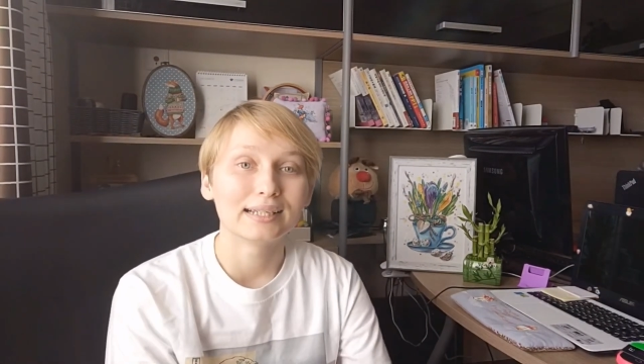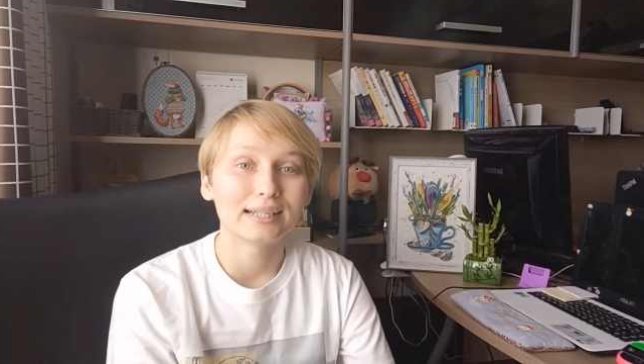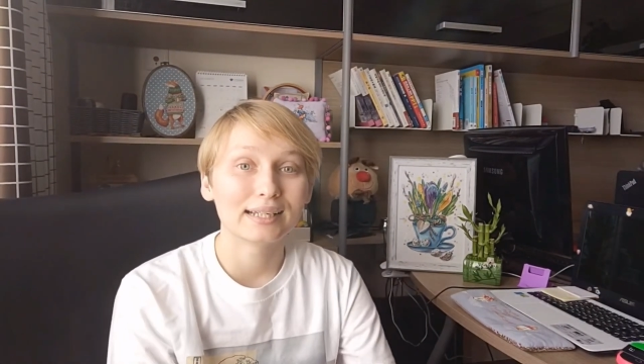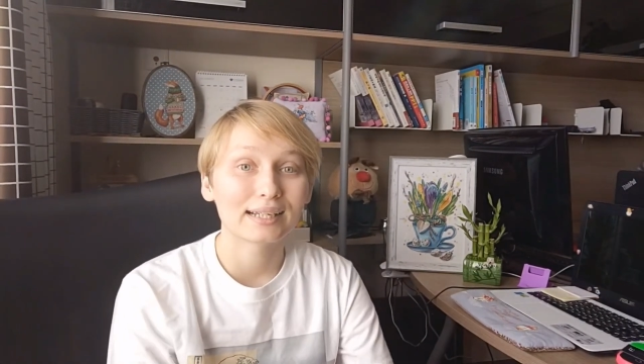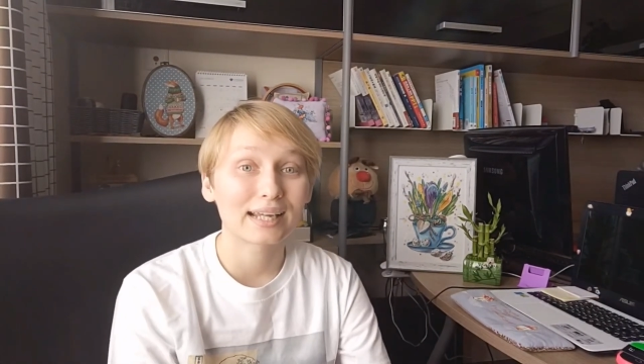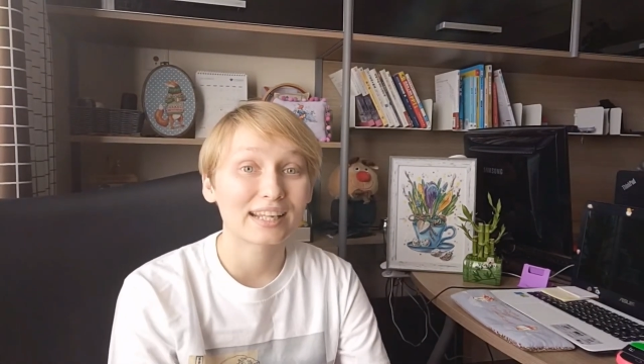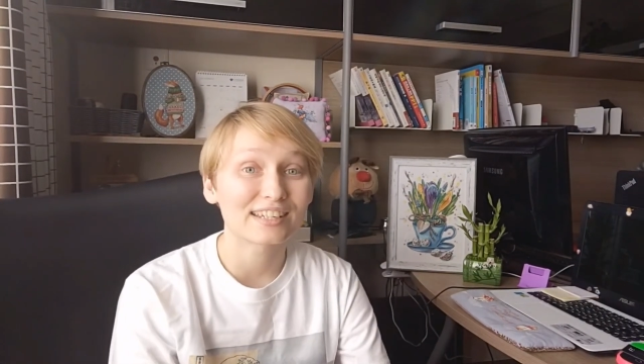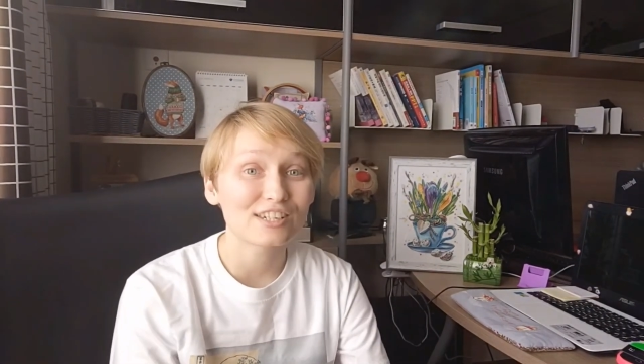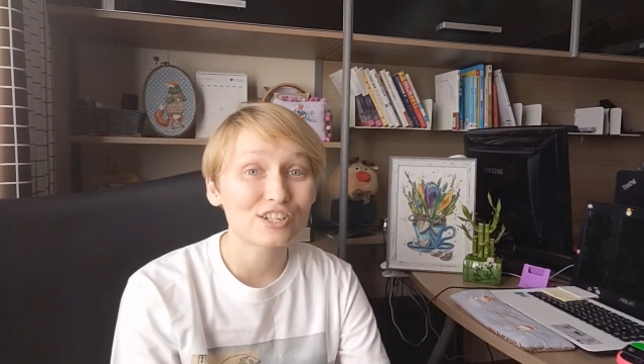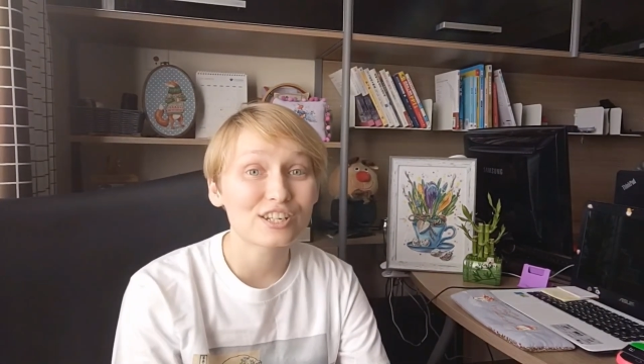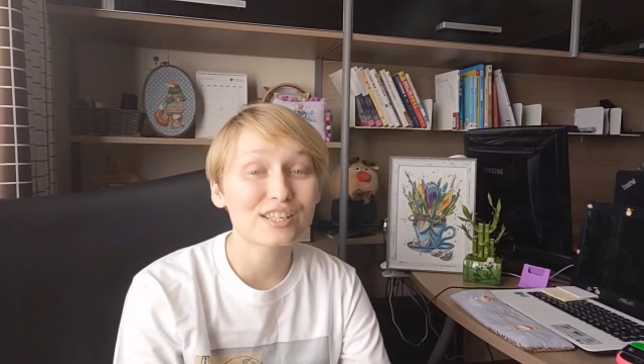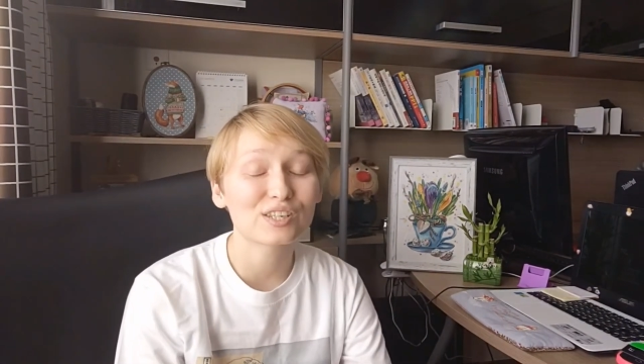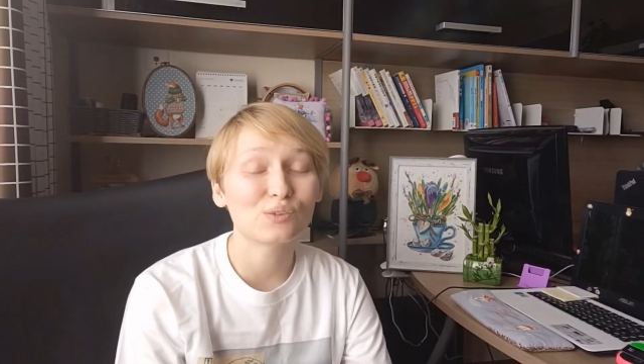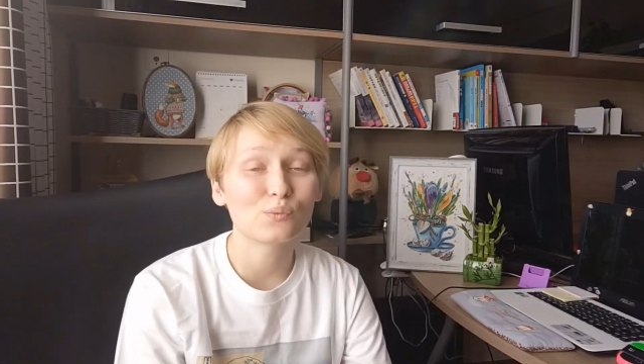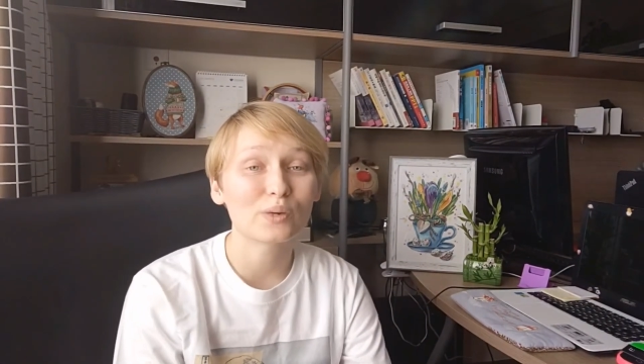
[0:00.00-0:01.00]
Conditions
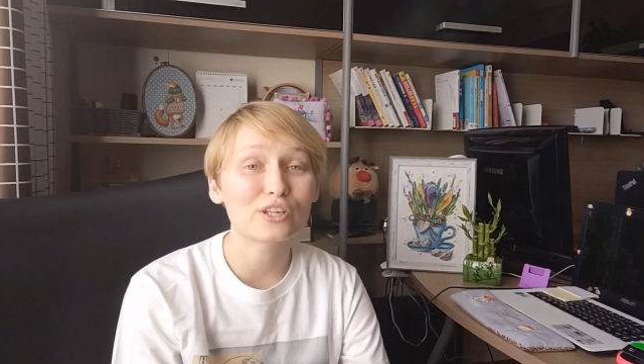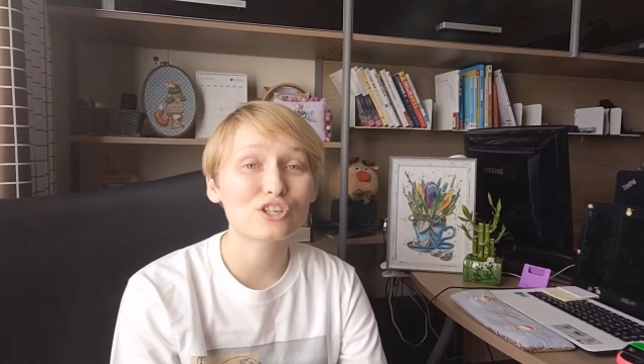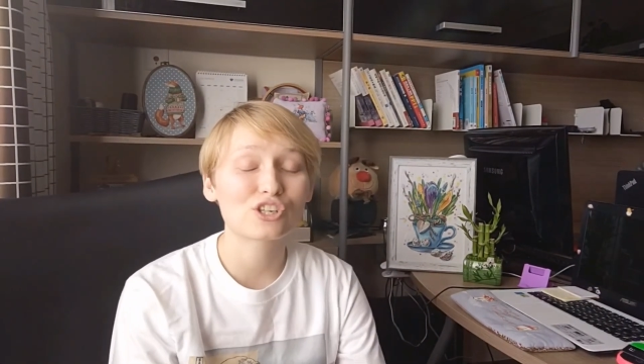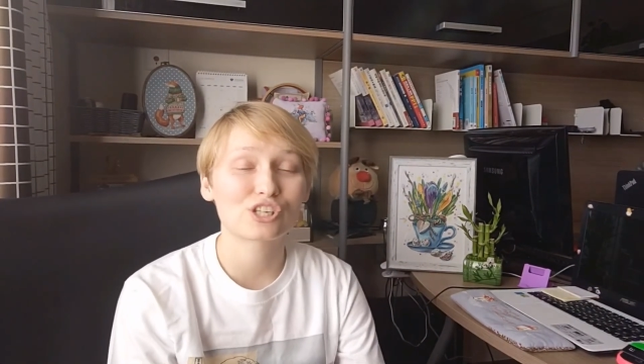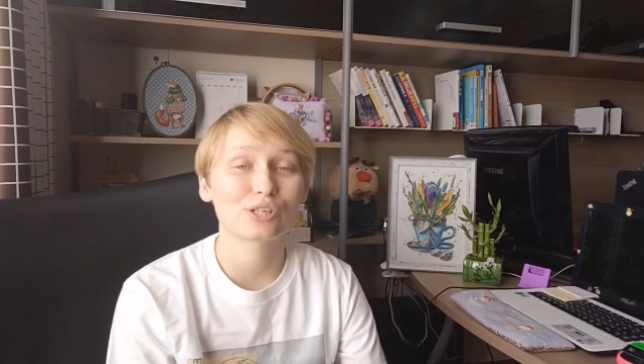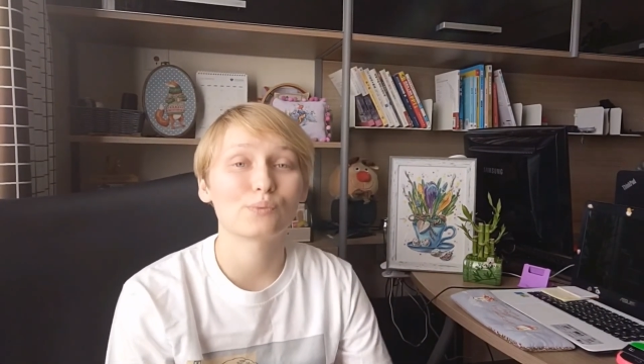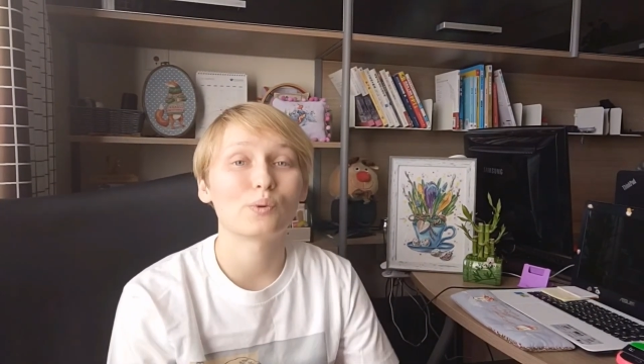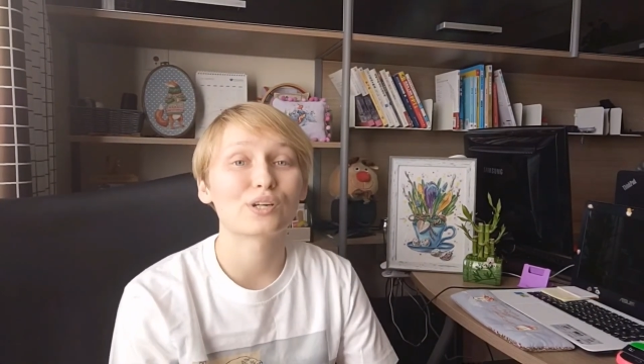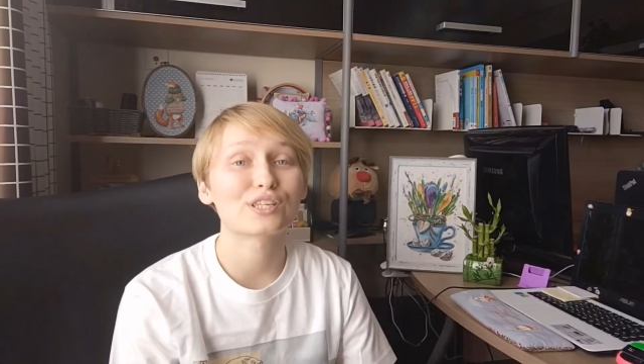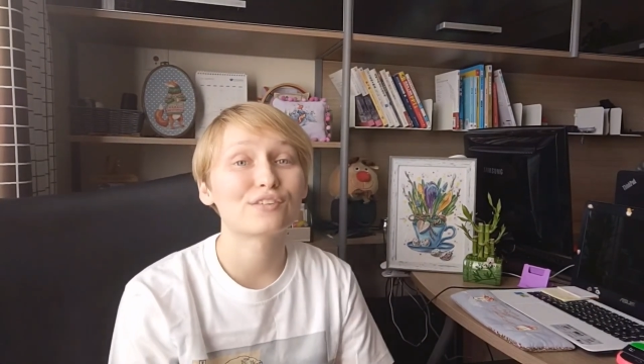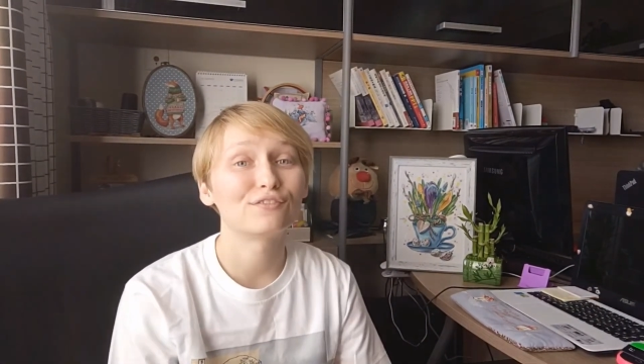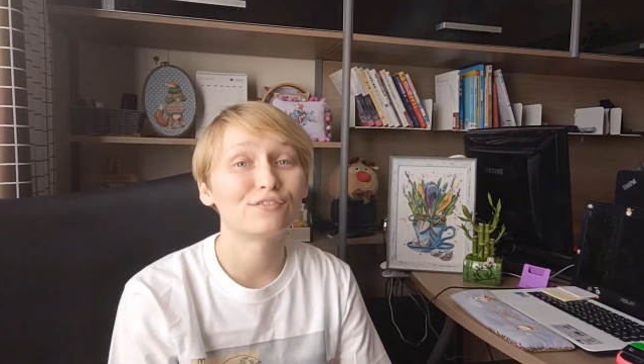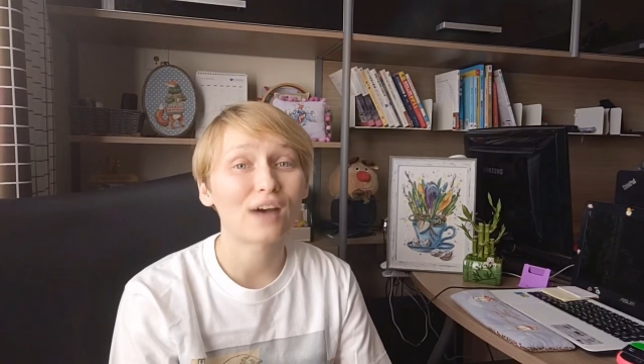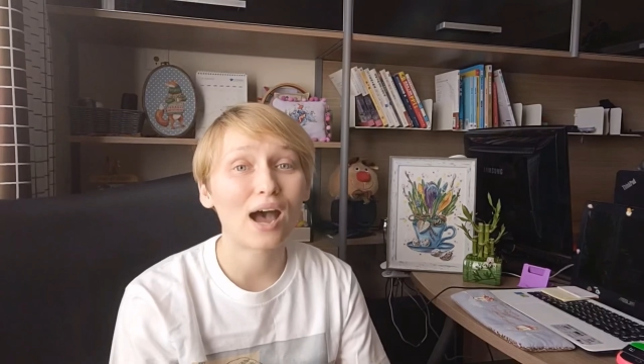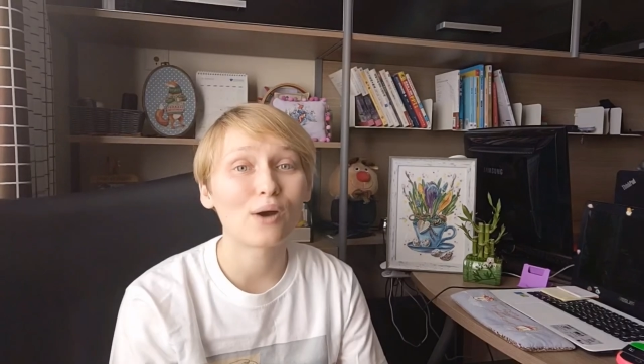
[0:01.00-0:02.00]
in which she was
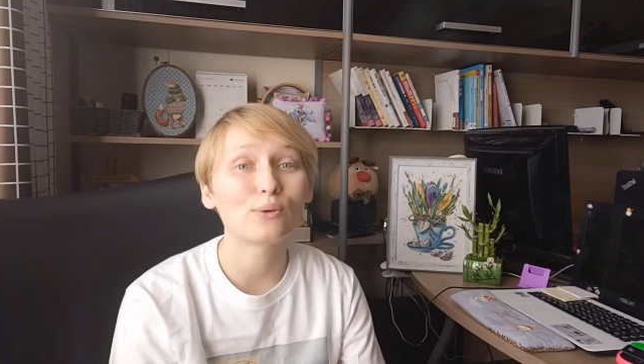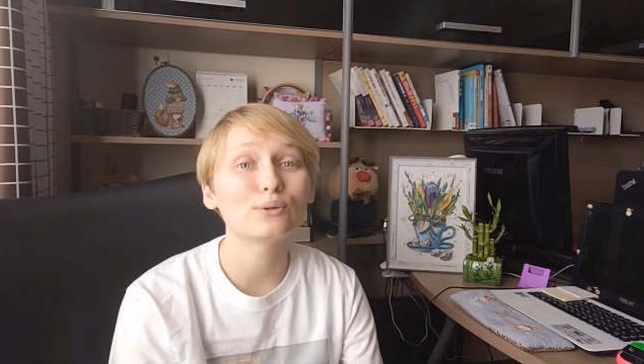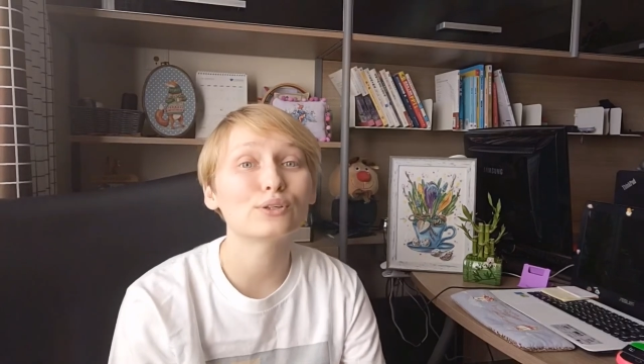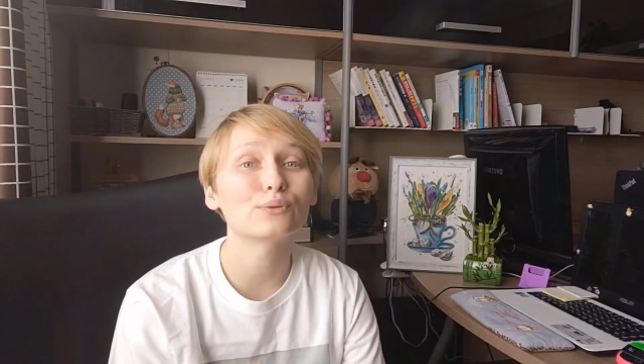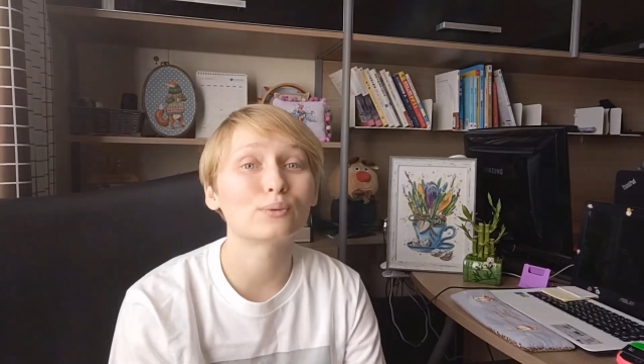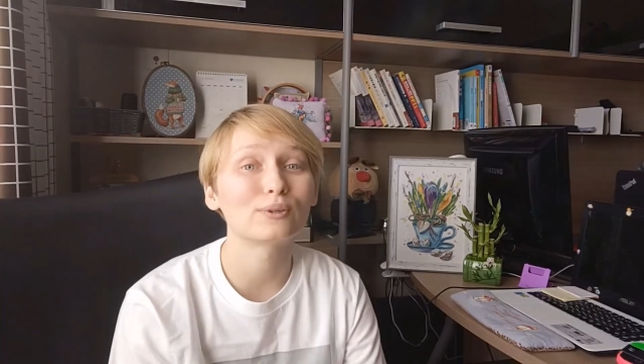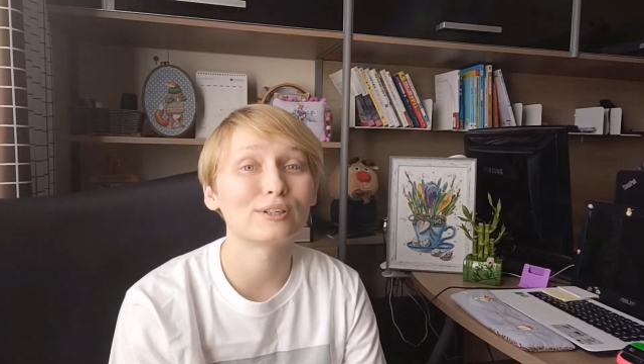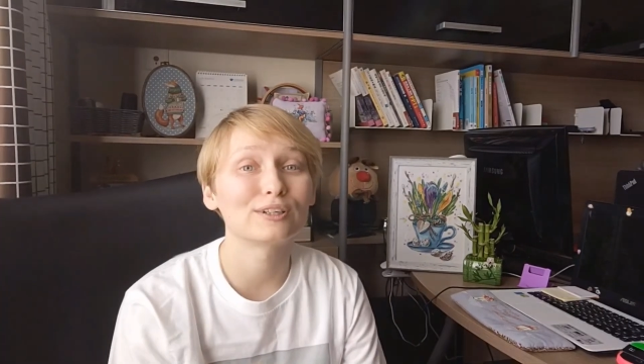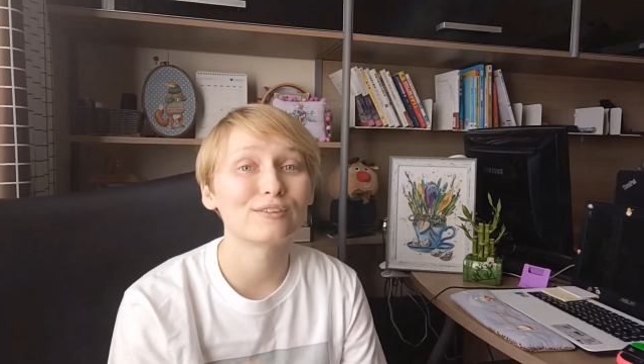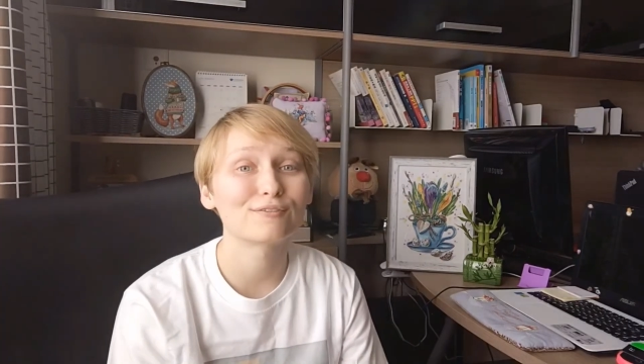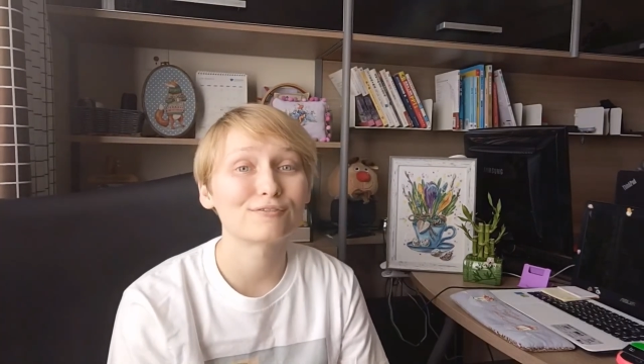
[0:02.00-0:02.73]
found were